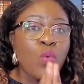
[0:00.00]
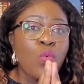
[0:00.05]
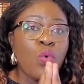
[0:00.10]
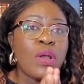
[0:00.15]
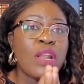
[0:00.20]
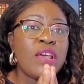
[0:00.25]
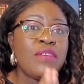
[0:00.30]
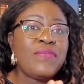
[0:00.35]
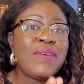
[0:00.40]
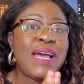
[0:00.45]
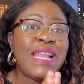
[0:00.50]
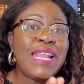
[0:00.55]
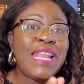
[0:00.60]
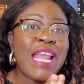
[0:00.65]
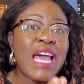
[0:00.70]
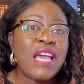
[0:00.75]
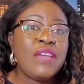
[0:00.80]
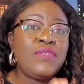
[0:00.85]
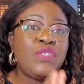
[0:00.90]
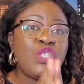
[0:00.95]
Whatever
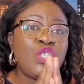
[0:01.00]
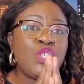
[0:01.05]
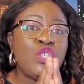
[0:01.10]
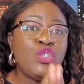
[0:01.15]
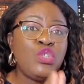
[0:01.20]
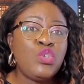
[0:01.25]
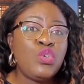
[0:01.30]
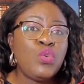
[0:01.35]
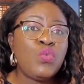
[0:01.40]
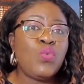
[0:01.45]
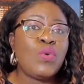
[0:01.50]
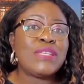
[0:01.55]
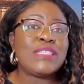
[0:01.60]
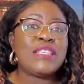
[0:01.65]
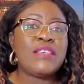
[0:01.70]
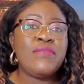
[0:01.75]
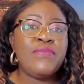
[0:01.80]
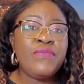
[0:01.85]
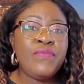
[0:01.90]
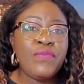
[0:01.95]
life she knew
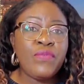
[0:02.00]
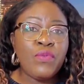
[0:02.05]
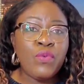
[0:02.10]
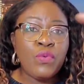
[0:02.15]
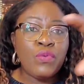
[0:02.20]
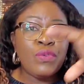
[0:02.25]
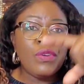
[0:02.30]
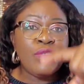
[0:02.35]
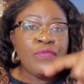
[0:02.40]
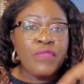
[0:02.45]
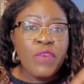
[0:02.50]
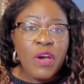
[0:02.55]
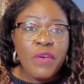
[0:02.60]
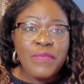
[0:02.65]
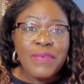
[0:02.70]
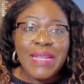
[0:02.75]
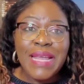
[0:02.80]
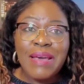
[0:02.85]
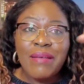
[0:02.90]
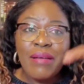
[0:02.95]
was
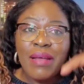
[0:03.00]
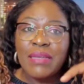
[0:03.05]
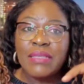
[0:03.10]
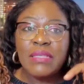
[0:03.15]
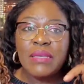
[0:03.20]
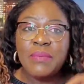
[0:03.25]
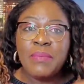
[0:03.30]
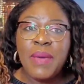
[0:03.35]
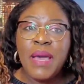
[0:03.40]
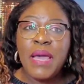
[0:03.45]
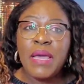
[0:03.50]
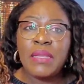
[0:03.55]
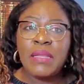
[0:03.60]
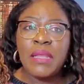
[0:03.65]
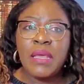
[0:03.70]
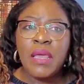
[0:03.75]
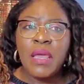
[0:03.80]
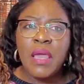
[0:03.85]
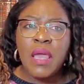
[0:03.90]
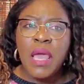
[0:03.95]
revolving around the
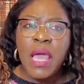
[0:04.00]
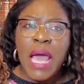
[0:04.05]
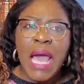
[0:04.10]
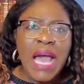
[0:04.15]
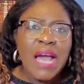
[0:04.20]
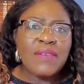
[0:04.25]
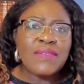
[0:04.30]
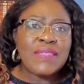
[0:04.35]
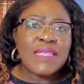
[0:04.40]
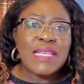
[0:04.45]
man. I